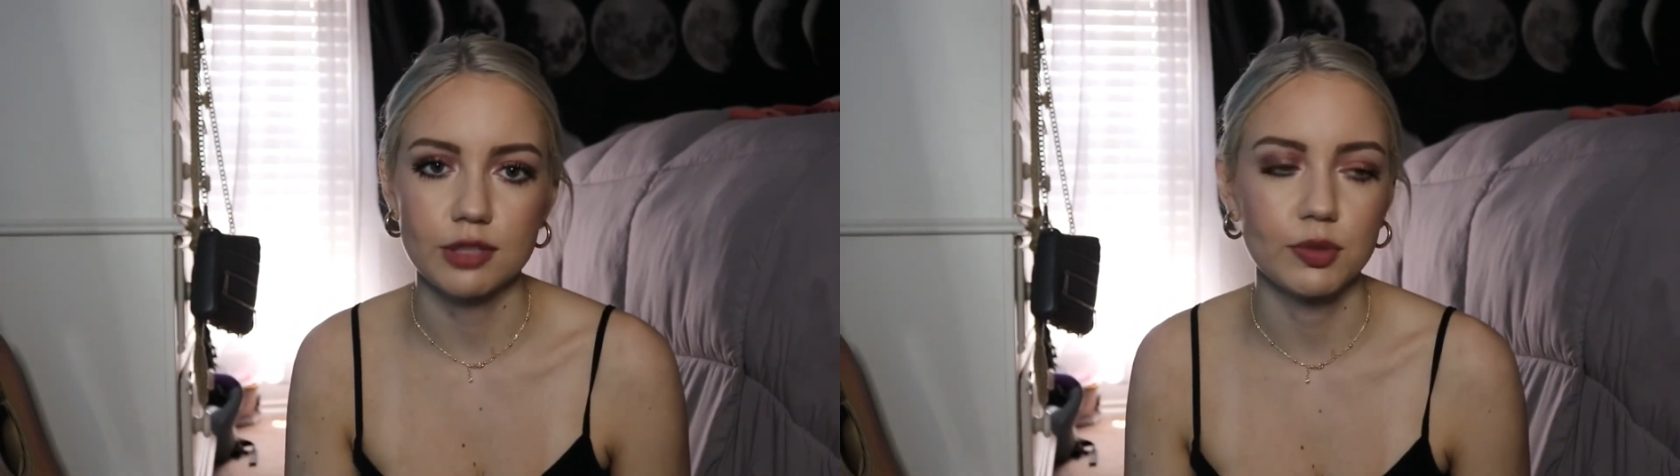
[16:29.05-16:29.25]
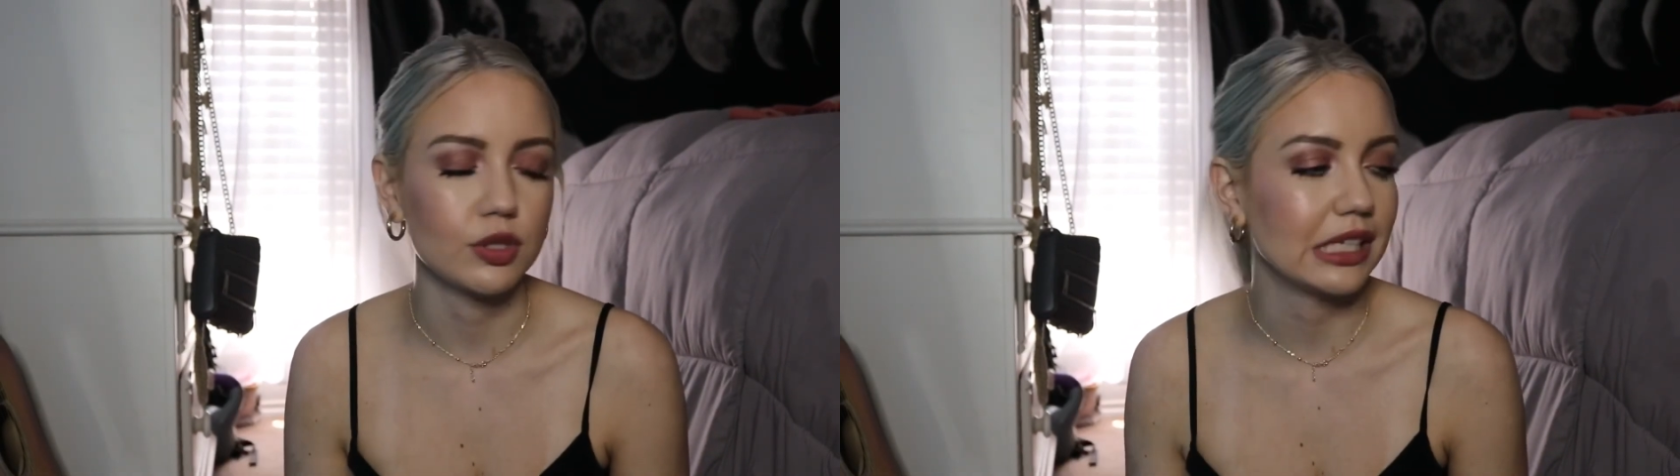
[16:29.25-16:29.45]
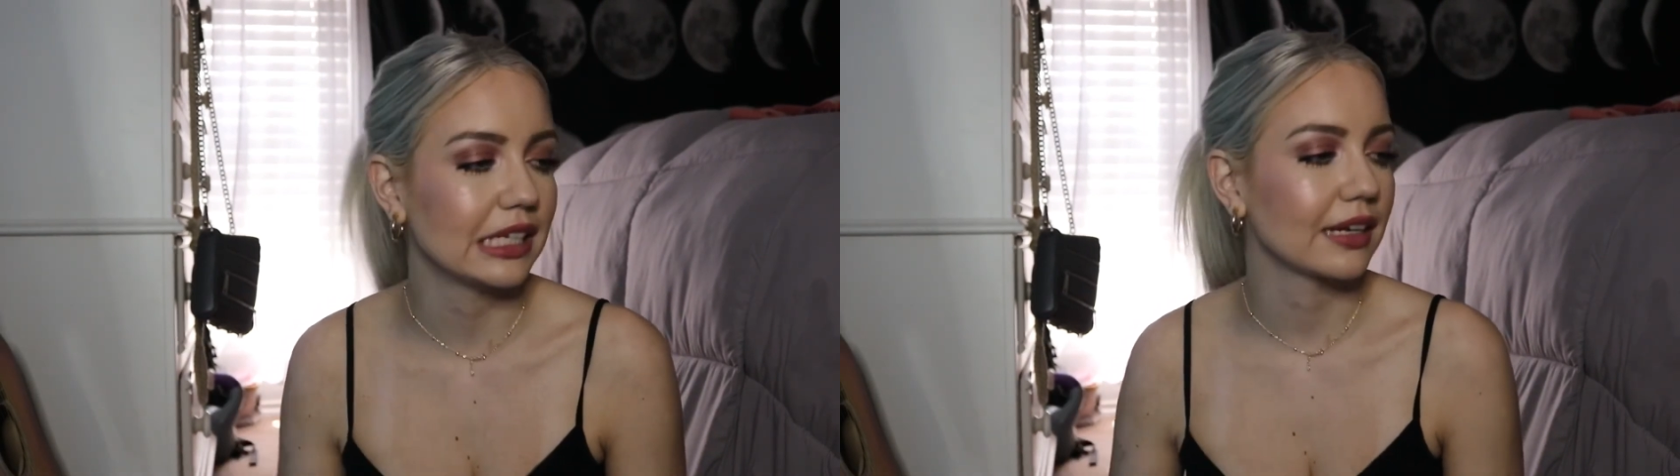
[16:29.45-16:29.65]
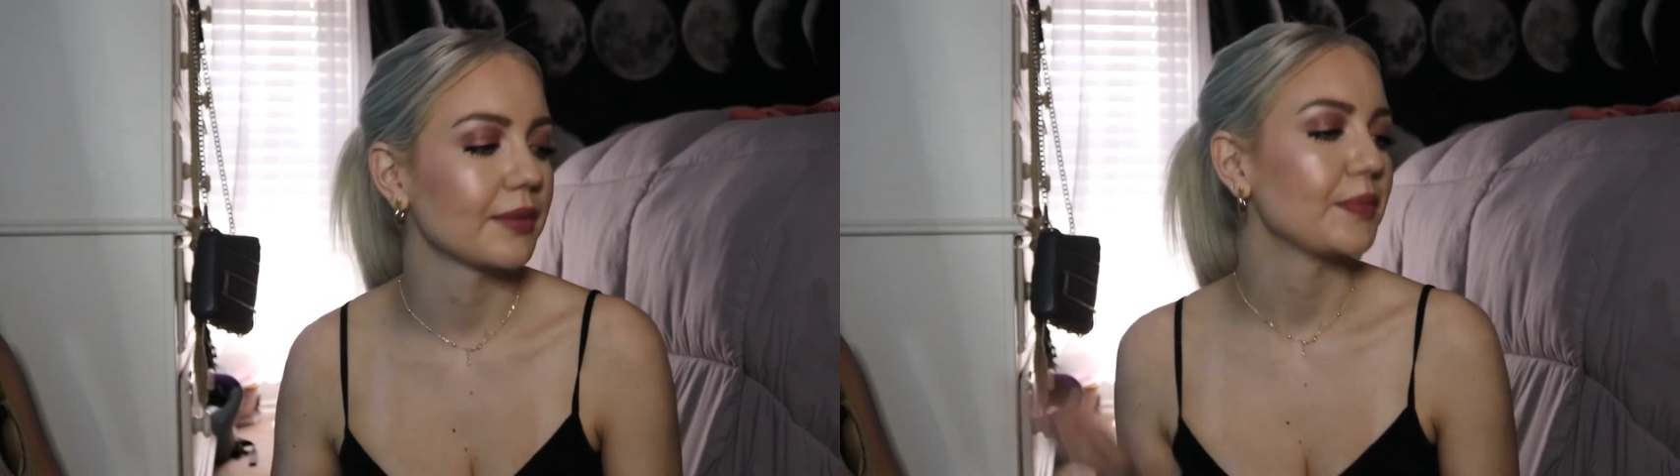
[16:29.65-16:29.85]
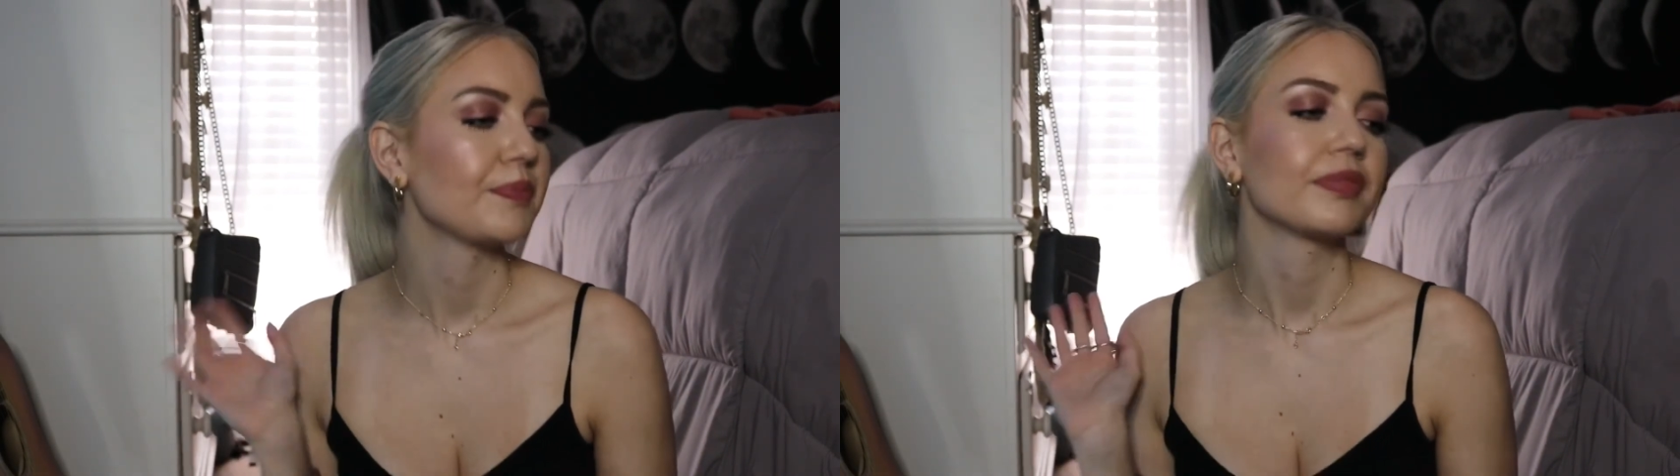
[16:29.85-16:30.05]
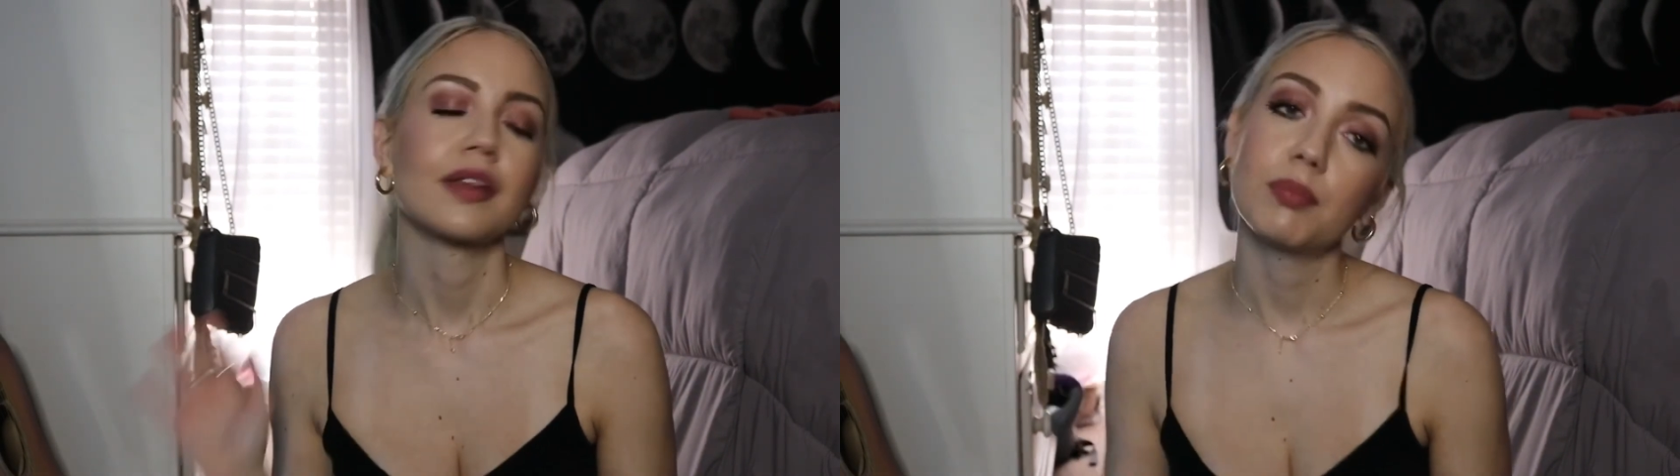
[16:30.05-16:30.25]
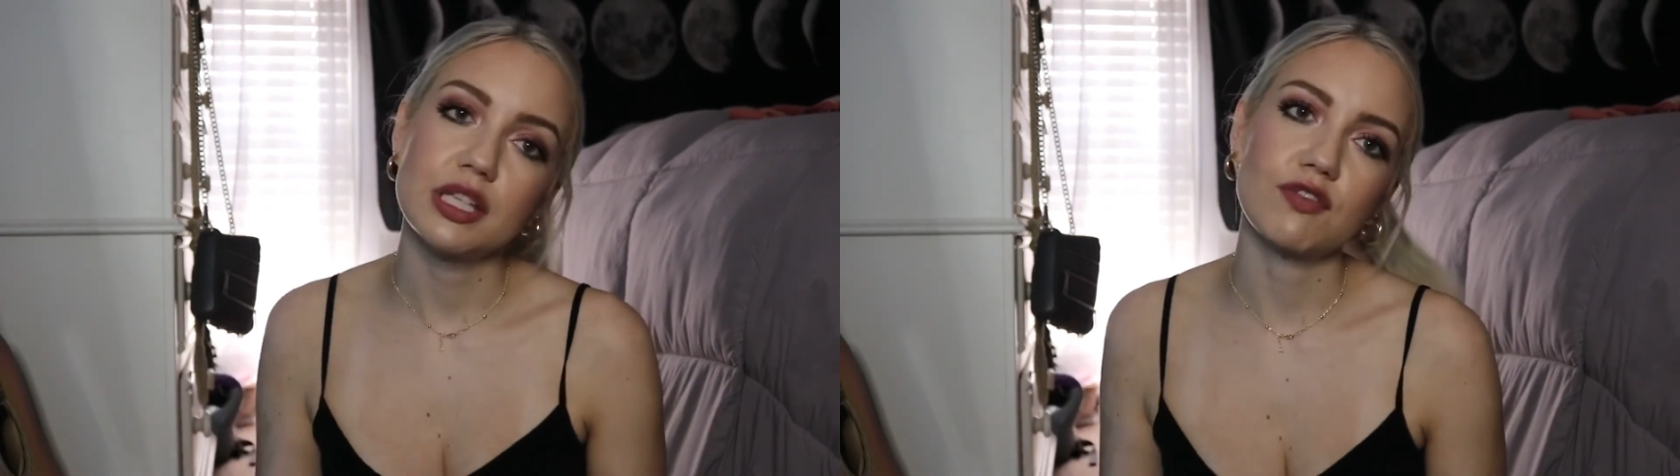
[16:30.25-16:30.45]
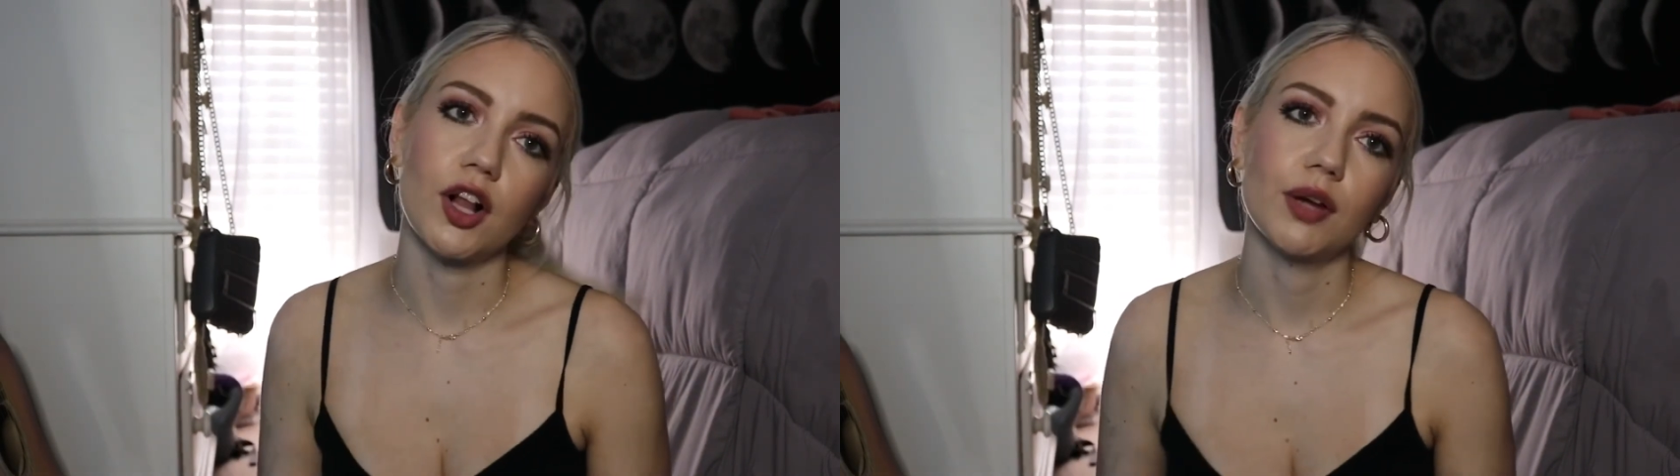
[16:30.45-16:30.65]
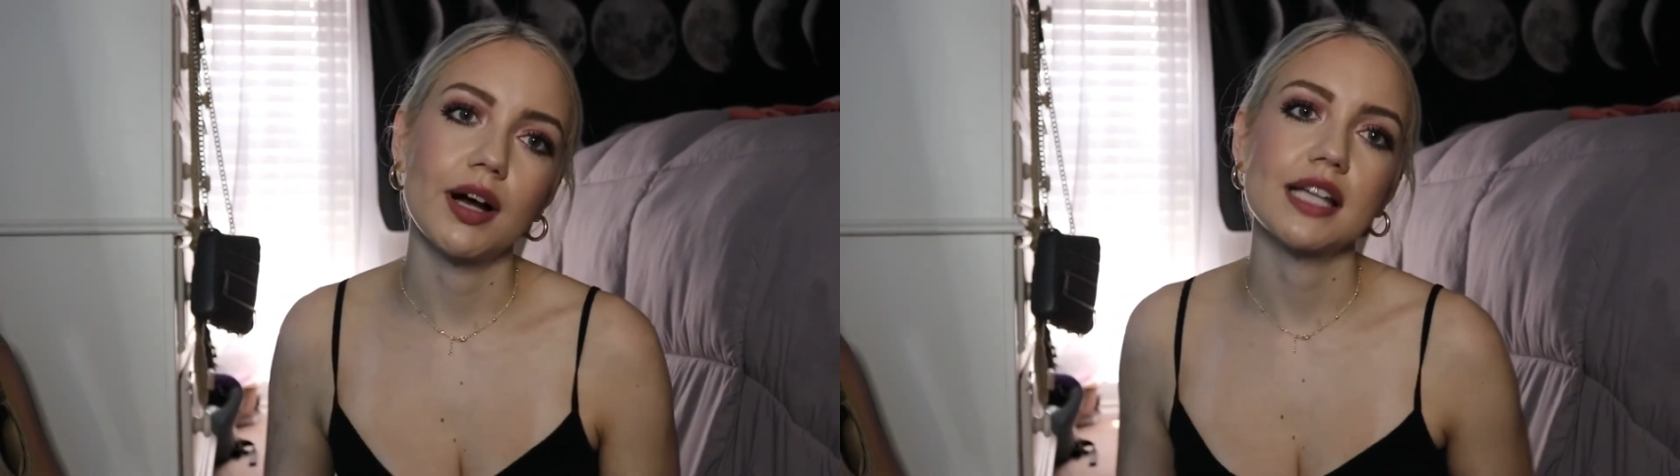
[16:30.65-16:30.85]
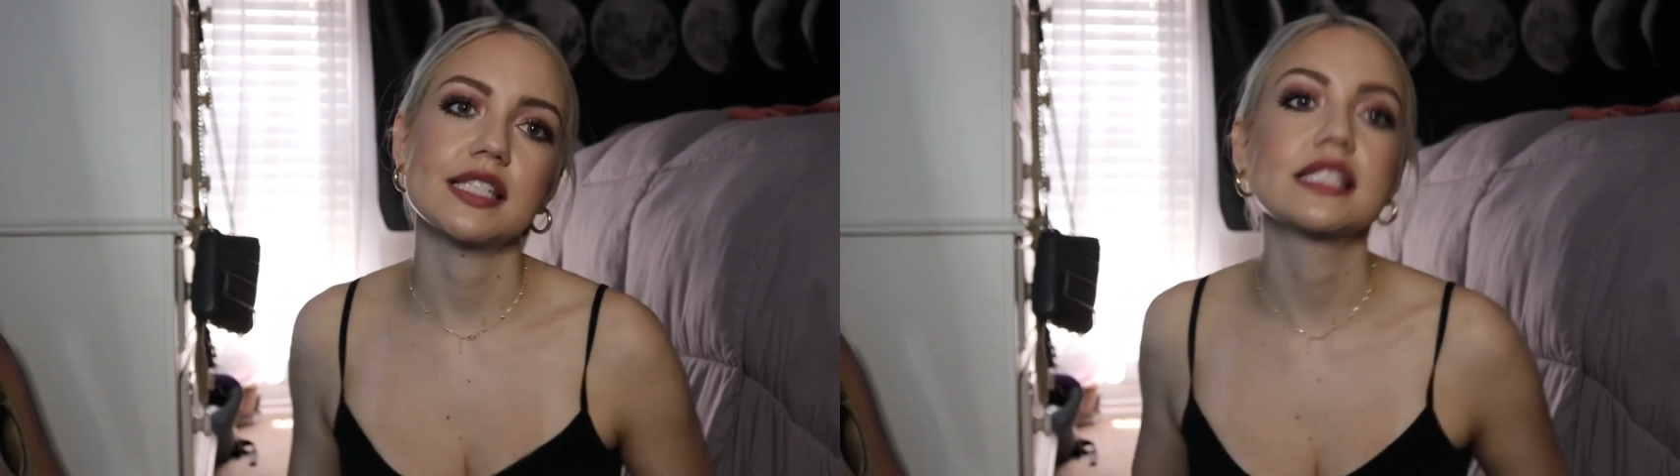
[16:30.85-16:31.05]
boutique. Please follow
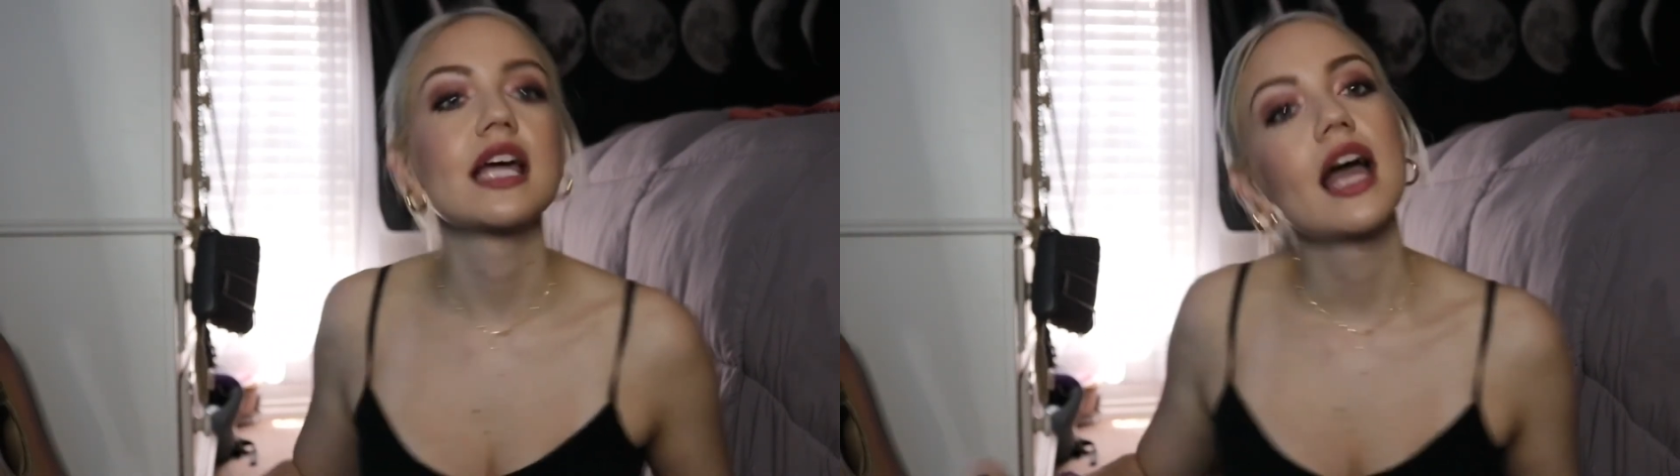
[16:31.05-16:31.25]
us.